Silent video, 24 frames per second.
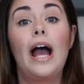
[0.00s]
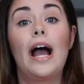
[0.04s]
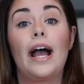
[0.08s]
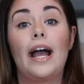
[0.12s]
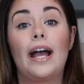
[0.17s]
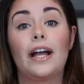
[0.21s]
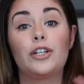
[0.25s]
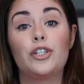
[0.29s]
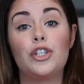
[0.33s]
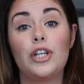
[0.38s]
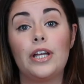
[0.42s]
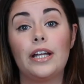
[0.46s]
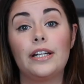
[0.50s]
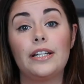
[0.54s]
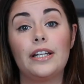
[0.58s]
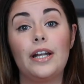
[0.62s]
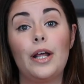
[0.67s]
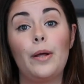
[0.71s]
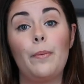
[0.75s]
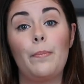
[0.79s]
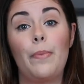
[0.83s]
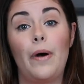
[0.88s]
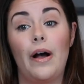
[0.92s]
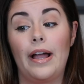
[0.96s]
I actually ended
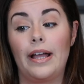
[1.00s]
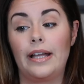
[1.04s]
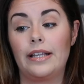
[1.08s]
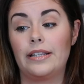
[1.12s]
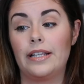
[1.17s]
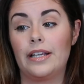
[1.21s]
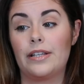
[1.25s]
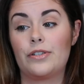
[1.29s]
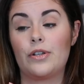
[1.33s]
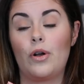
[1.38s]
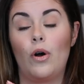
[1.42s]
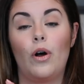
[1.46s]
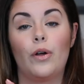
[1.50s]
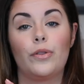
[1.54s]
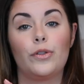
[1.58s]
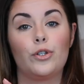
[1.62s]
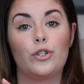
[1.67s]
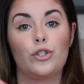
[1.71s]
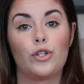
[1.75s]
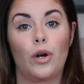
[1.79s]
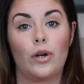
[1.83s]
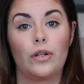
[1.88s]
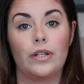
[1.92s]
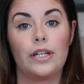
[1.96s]
up buying this on the
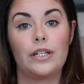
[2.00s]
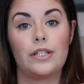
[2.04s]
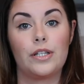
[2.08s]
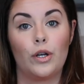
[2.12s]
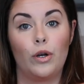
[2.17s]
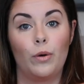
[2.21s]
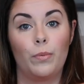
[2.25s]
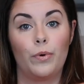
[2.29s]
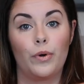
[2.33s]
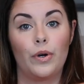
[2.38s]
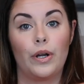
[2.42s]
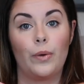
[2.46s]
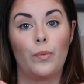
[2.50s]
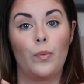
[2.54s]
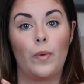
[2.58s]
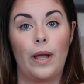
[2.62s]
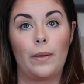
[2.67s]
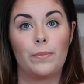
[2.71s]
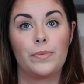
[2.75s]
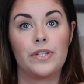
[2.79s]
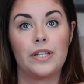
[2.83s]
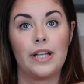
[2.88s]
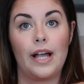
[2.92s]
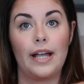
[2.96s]
Charlotte Tilbury
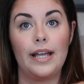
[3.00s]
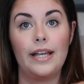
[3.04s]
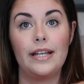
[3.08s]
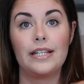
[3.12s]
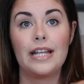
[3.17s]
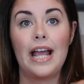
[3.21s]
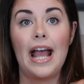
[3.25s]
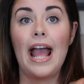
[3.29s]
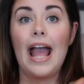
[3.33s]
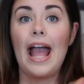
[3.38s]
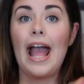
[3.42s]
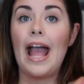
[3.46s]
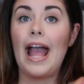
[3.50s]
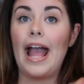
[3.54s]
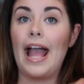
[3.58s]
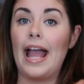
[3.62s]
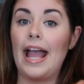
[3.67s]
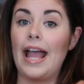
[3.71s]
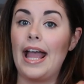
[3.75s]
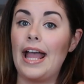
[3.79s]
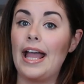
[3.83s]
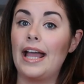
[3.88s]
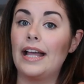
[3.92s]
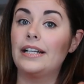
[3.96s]
website
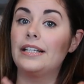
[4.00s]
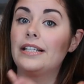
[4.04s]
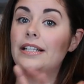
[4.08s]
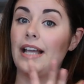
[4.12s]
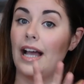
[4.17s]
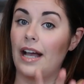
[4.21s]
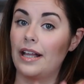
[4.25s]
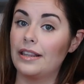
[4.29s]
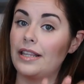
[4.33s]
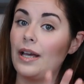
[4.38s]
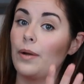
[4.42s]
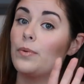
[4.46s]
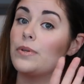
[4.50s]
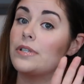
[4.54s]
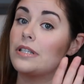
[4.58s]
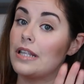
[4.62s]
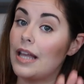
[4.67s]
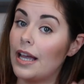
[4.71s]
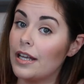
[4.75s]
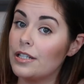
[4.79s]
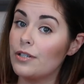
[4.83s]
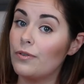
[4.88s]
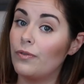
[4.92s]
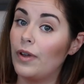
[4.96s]
and yeah, that was
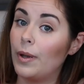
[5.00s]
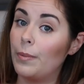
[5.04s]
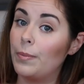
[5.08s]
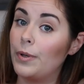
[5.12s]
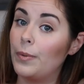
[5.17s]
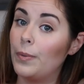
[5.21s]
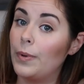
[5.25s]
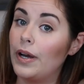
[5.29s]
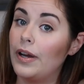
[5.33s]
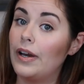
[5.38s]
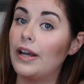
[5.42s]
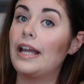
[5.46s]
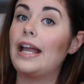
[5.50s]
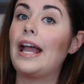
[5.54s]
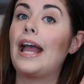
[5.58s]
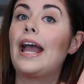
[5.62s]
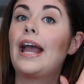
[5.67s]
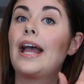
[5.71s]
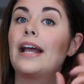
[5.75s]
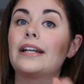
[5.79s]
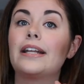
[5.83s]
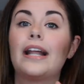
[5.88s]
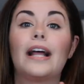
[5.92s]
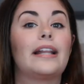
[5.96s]
last February.
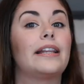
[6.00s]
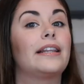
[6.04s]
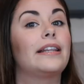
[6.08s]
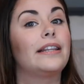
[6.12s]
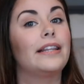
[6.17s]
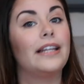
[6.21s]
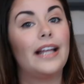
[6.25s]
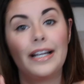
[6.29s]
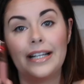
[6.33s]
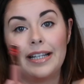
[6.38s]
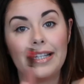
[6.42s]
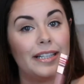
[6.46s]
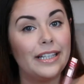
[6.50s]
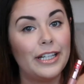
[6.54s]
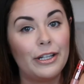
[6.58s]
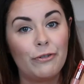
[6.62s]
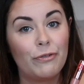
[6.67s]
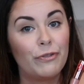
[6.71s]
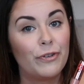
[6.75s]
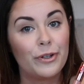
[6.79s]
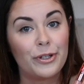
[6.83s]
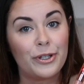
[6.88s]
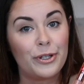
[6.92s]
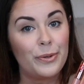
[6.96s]
And luckily
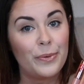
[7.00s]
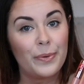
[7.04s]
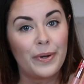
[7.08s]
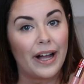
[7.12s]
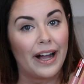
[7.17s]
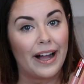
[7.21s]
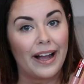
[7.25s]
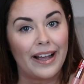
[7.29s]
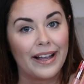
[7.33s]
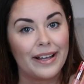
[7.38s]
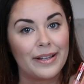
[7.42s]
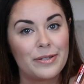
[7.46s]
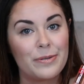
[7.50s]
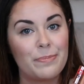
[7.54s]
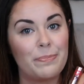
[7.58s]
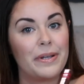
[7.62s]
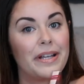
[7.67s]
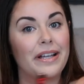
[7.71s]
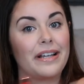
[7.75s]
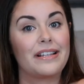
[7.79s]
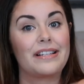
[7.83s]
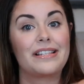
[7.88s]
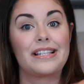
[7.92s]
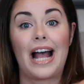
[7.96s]
for you guys,
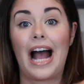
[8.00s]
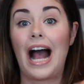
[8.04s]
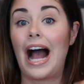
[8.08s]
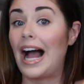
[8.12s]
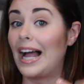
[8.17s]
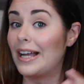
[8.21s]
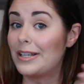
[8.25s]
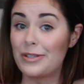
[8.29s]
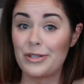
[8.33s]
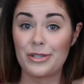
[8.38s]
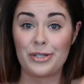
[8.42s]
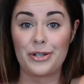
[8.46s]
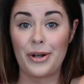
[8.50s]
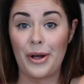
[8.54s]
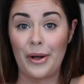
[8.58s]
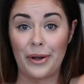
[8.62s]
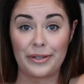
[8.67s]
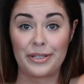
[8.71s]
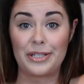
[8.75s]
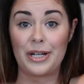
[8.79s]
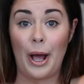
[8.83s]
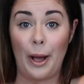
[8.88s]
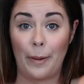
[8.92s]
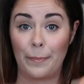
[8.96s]
because I
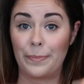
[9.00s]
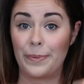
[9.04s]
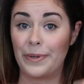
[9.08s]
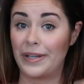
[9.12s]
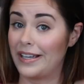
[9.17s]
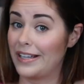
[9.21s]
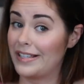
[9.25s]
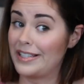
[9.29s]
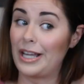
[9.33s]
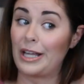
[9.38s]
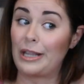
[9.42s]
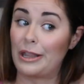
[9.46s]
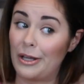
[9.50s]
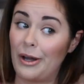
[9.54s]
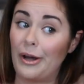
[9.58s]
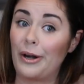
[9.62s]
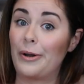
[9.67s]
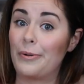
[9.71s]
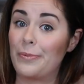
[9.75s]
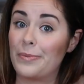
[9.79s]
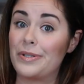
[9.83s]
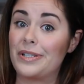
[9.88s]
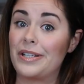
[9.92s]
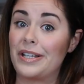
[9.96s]
stocked up because I thought
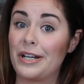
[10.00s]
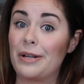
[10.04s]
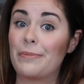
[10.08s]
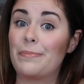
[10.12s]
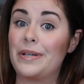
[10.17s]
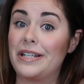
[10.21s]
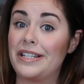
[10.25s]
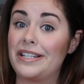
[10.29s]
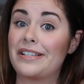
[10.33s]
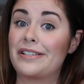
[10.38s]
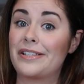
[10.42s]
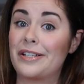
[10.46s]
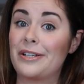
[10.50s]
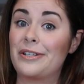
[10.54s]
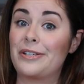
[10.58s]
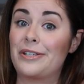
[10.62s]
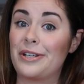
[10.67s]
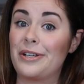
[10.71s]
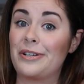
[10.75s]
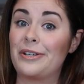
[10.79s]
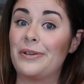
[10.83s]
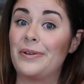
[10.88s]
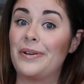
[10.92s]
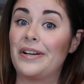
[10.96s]
it was going to be
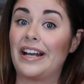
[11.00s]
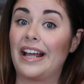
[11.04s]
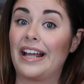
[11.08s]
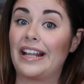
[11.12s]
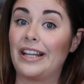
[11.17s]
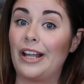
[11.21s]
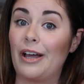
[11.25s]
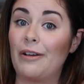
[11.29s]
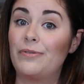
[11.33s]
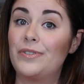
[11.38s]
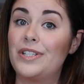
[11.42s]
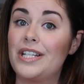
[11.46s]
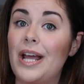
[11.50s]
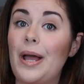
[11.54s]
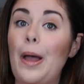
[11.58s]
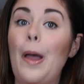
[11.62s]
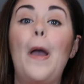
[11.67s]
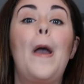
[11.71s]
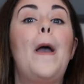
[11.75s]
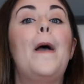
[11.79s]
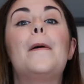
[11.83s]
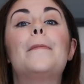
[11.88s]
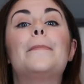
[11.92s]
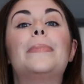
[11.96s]
discontinued and I loved it,
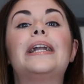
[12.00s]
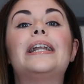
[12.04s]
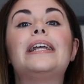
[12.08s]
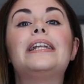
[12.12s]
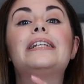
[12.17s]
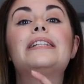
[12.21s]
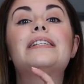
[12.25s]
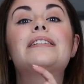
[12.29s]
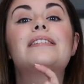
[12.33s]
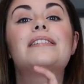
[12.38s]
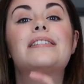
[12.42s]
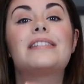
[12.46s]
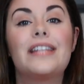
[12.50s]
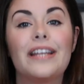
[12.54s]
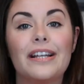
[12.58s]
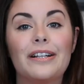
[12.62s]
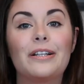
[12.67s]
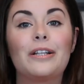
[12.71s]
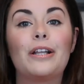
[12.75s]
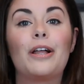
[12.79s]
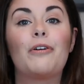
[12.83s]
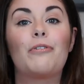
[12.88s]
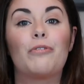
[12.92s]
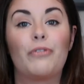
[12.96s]
but it is
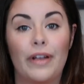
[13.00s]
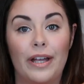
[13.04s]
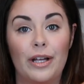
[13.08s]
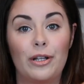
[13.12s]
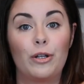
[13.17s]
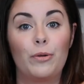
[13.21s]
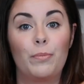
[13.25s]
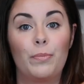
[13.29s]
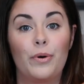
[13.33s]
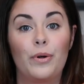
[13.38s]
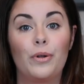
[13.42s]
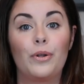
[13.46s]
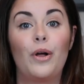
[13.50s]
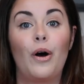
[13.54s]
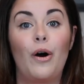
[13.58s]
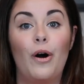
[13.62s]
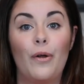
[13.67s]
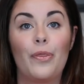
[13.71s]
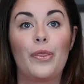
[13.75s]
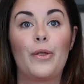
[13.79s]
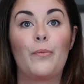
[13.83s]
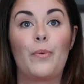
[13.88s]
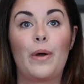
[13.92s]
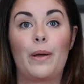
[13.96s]
still available
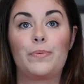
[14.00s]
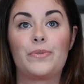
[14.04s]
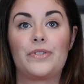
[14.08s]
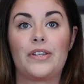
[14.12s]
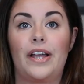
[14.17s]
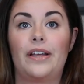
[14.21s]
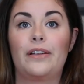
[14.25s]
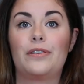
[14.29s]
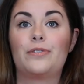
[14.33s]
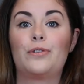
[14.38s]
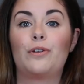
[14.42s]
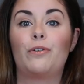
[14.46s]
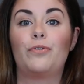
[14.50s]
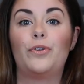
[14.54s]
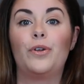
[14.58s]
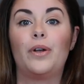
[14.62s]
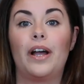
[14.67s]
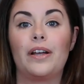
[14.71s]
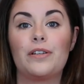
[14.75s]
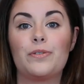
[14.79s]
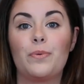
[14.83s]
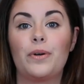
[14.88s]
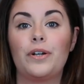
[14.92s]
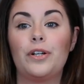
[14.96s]
on the website. So if you
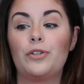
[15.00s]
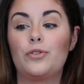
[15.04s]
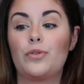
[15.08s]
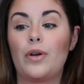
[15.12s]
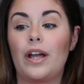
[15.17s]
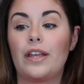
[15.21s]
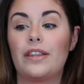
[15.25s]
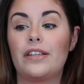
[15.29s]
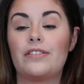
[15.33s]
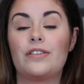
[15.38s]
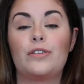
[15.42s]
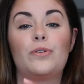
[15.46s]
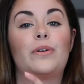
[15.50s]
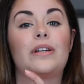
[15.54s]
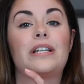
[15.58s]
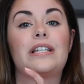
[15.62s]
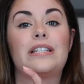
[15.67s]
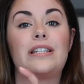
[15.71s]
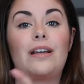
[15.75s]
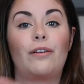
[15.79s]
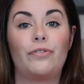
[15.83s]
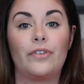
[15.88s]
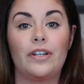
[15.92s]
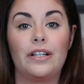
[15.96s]
guys want to try this, you can
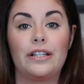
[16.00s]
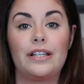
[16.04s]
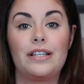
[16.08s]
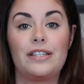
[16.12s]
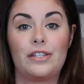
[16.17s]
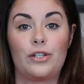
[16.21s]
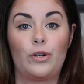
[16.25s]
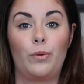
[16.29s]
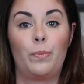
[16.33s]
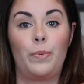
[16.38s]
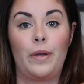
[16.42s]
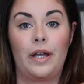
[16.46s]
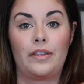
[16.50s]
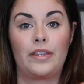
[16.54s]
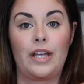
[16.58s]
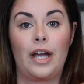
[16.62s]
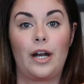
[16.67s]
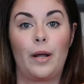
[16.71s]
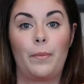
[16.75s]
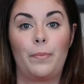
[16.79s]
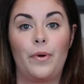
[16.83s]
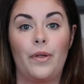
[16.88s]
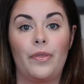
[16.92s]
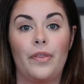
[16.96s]
definitely still pick
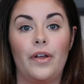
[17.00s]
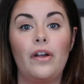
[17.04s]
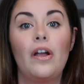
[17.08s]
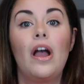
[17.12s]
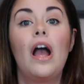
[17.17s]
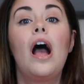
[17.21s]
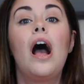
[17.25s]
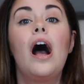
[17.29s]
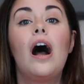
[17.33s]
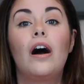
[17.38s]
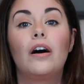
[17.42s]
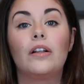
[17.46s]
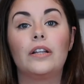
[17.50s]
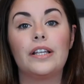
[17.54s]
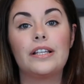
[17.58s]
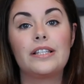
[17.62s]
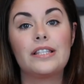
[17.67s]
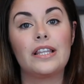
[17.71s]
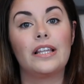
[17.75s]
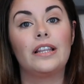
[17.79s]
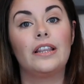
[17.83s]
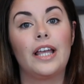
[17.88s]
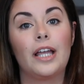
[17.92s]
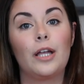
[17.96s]
that up on there. I'll
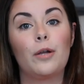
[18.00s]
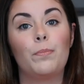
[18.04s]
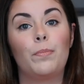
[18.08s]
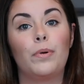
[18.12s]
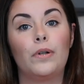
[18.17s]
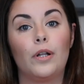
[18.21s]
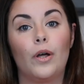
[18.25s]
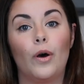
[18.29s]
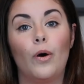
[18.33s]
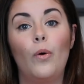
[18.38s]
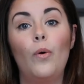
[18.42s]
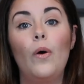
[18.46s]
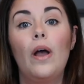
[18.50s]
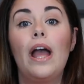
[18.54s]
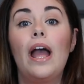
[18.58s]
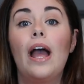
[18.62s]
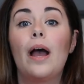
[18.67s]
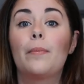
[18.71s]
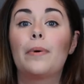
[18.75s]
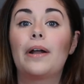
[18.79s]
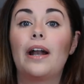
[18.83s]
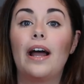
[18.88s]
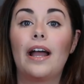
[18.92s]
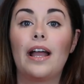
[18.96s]
list the link below,
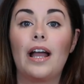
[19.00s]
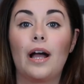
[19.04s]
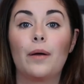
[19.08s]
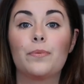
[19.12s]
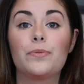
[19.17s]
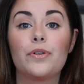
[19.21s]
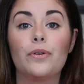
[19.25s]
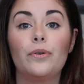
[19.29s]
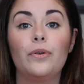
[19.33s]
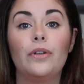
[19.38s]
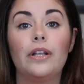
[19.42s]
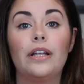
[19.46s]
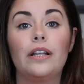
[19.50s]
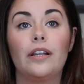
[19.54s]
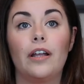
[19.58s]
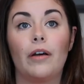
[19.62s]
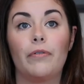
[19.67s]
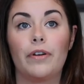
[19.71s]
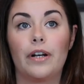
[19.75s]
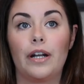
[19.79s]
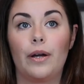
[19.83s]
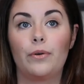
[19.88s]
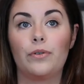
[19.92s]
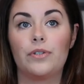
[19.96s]
but I absolutely
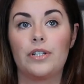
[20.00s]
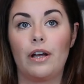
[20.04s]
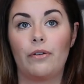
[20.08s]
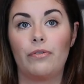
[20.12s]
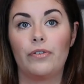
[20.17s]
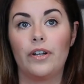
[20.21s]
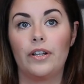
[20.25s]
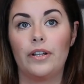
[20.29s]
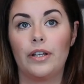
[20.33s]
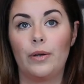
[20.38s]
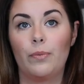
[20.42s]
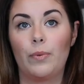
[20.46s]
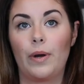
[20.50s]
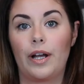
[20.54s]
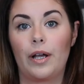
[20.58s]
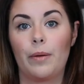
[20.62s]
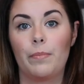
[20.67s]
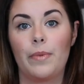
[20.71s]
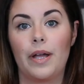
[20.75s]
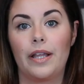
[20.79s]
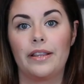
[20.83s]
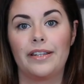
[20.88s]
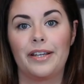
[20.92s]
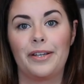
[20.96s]
love it. I would definitely
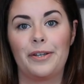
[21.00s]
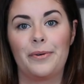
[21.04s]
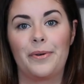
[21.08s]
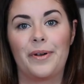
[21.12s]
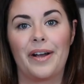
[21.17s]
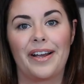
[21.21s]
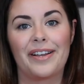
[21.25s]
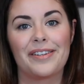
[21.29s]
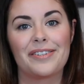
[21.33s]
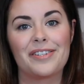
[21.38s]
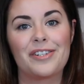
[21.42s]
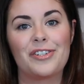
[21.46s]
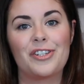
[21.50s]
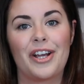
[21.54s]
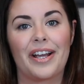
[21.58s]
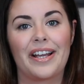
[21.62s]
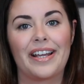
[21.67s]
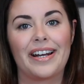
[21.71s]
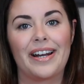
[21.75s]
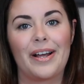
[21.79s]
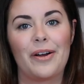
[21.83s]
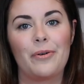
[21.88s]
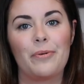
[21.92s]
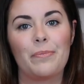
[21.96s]
recommend that you guys
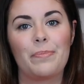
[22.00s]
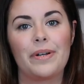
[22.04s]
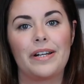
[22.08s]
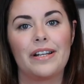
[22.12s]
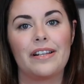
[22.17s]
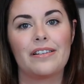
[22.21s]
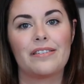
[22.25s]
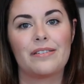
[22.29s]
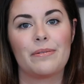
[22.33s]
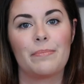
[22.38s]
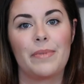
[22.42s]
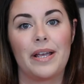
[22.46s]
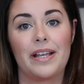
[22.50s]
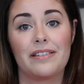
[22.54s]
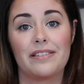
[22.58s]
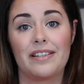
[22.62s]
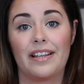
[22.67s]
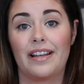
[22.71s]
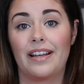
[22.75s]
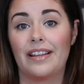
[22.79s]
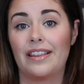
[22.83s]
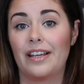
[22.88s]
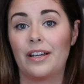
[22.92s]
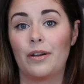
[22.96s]
check it out, but it is
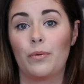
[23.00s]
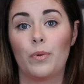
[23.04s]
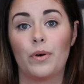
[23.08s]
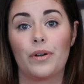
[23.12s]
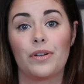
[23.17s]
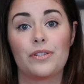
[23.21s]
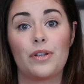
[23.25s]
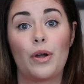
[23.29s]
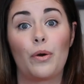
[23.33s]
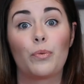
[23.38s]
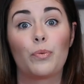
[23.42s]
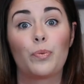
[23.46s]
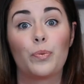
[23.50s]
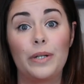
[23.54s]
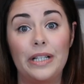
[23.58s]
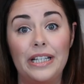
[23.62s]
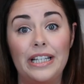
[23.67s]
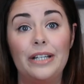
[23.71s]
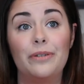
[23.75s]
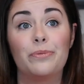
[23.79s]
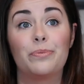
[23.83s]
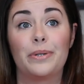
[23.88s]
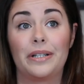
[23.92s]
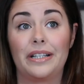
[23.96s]
amazing. I think it works
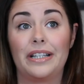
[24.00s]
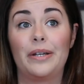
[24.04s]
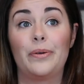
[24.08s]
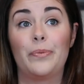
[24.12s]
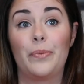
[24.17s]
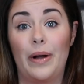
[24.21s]
really, really